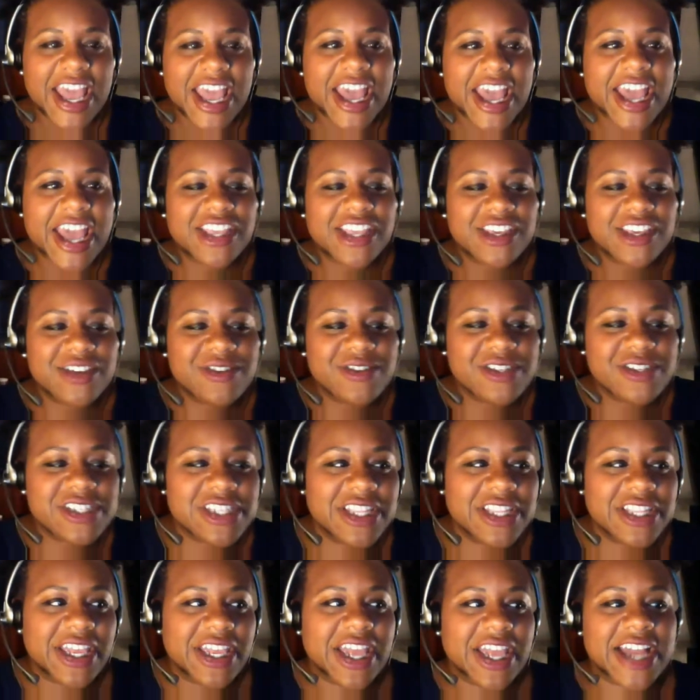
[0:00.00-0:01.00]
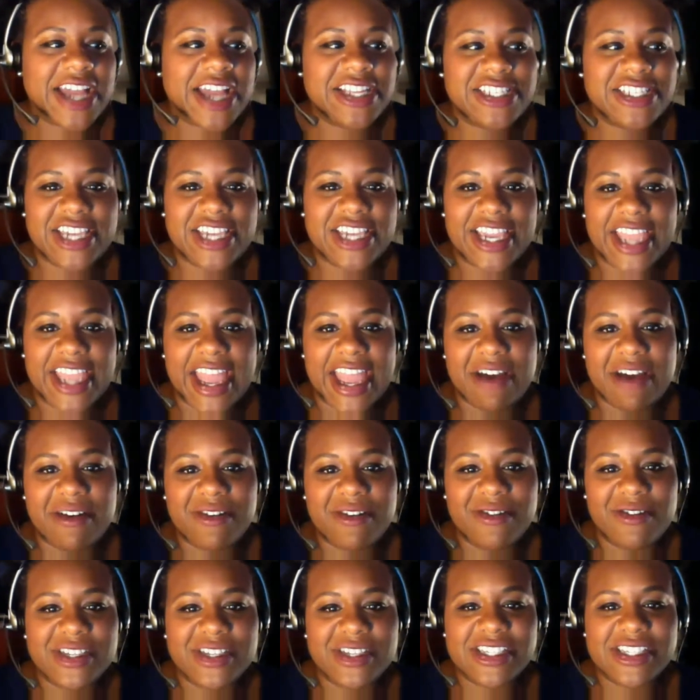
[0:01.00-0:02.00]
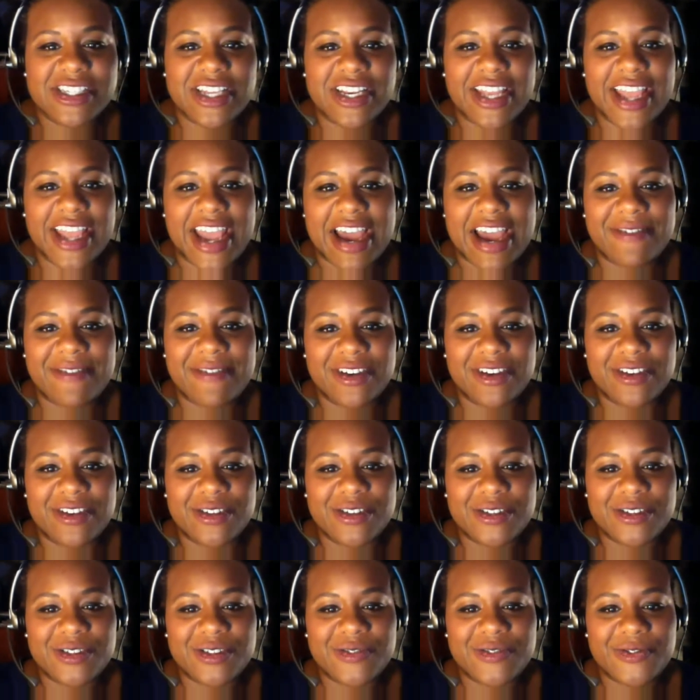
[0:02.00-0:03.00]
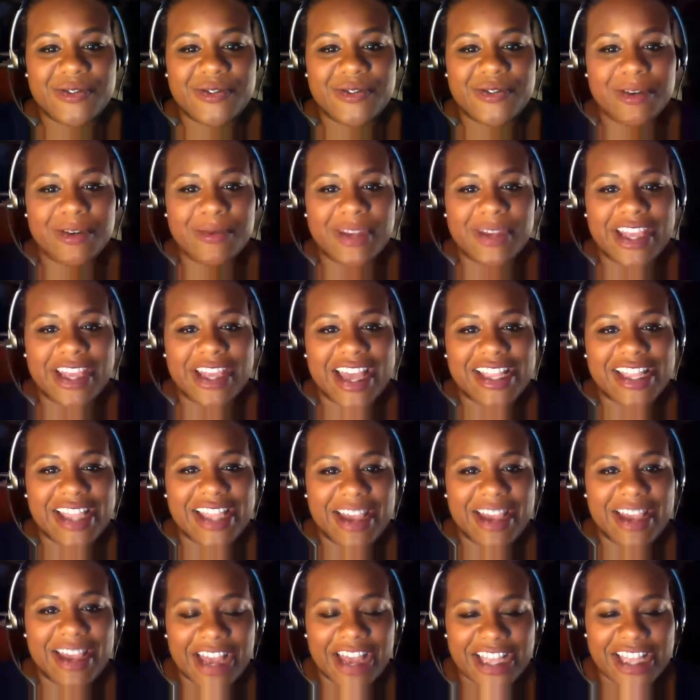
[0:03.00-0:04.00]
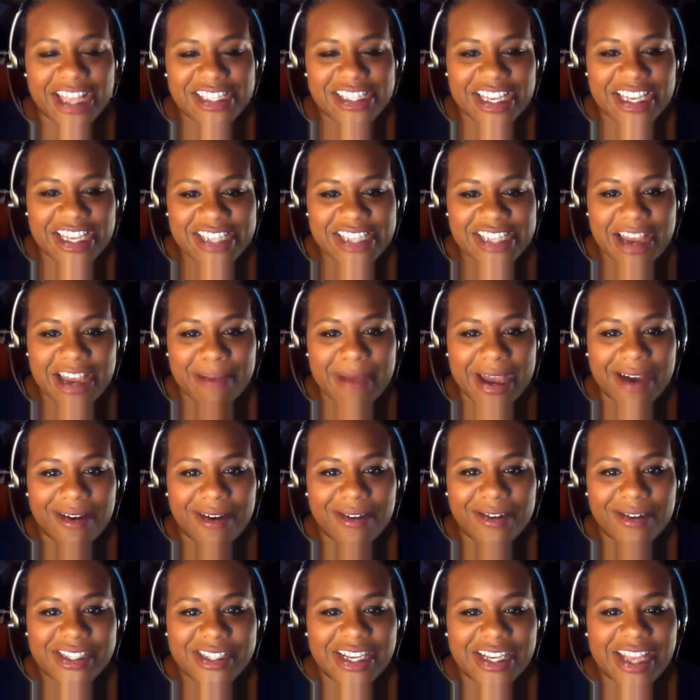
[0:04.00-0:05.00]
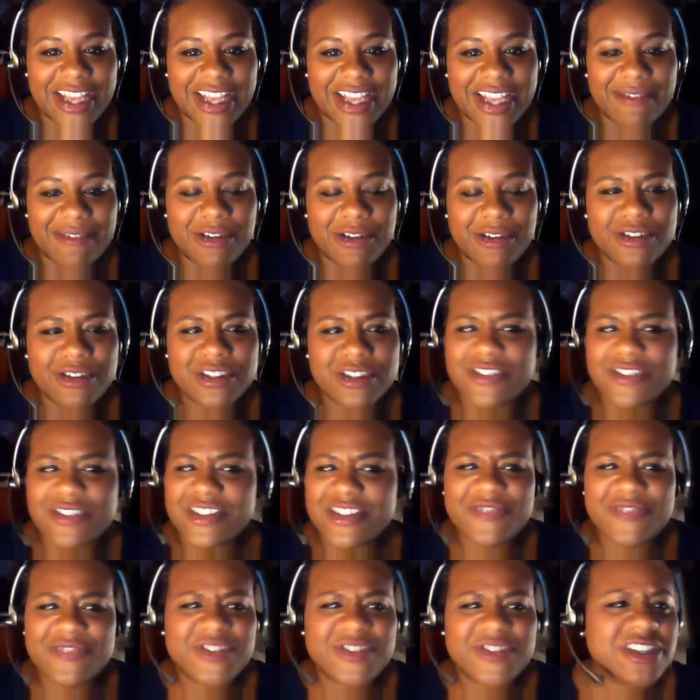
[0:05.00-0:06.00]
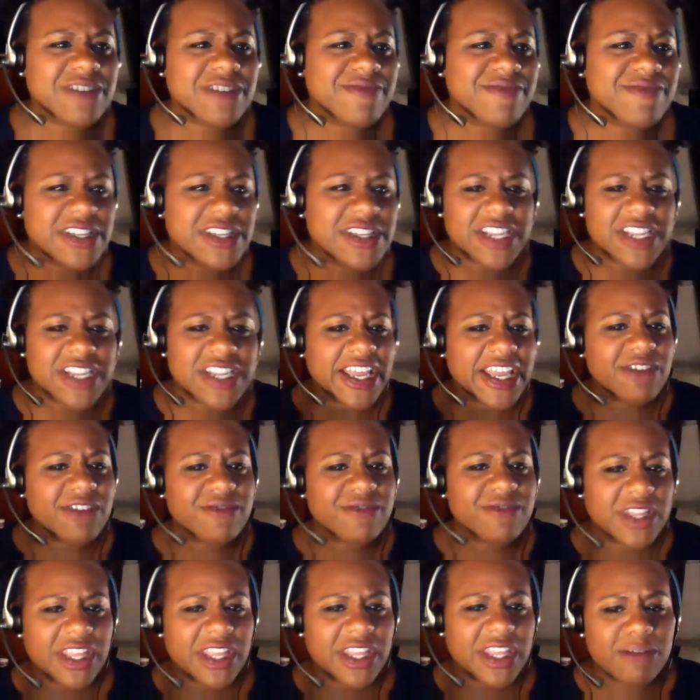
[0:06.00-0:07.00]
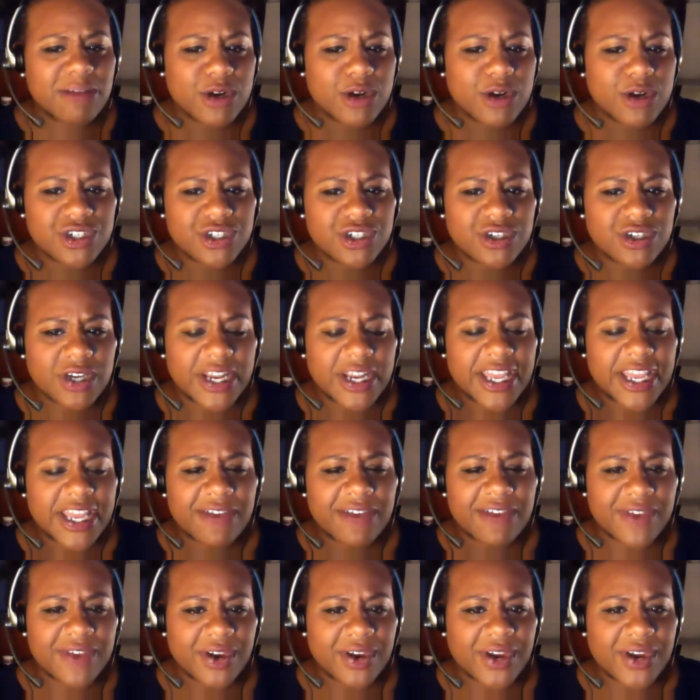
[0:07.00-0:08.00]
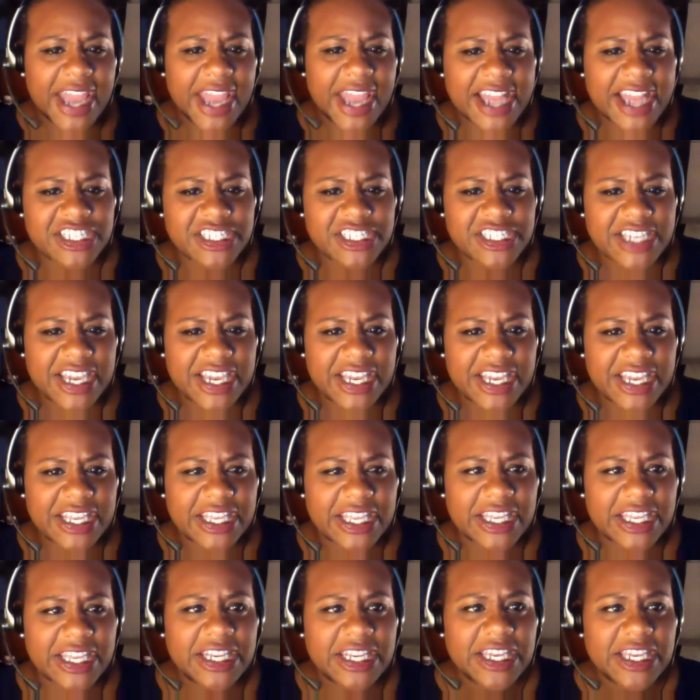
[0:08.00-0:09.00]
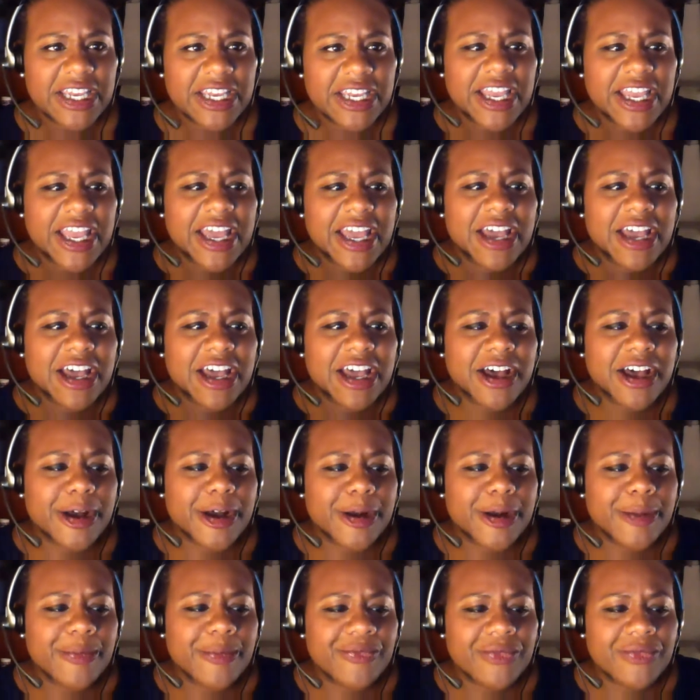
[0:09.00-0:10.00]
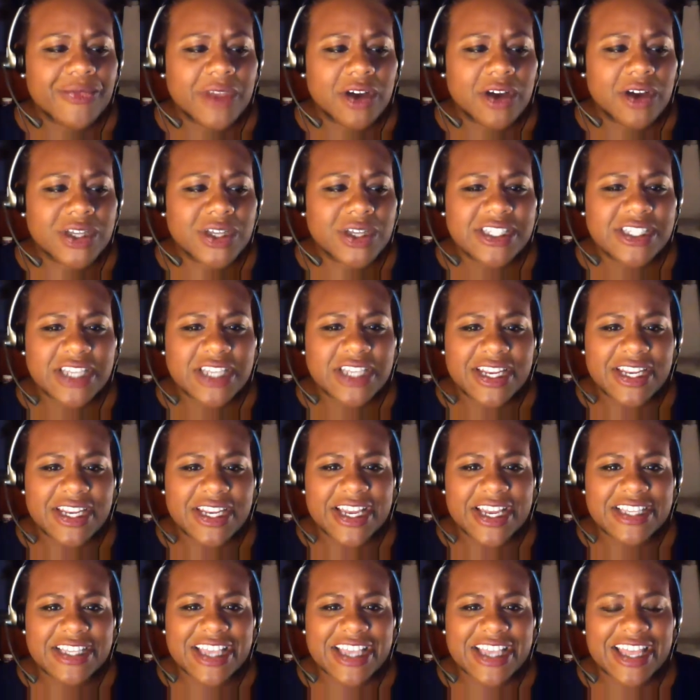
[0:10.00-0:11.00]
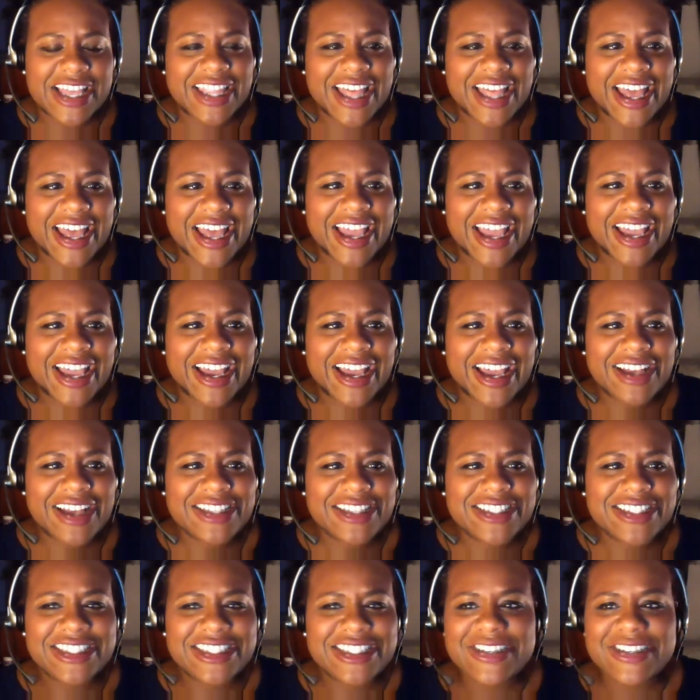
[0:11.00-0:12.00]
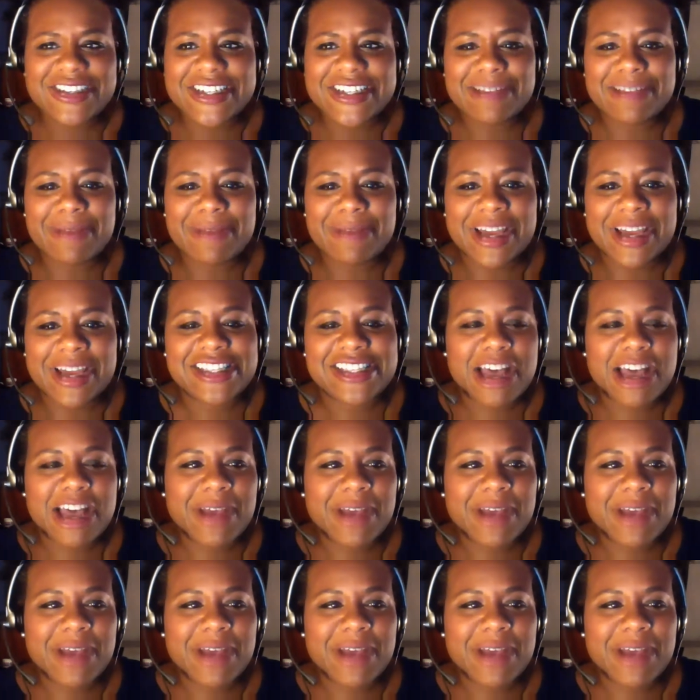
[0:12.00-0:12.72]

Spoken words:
And usually I check out on Sunday afternoons for a minute. I take a time out on Sunday afternoons because for some reason I get really emotional and I get very agitated on Sundays. And like, seriously, by the time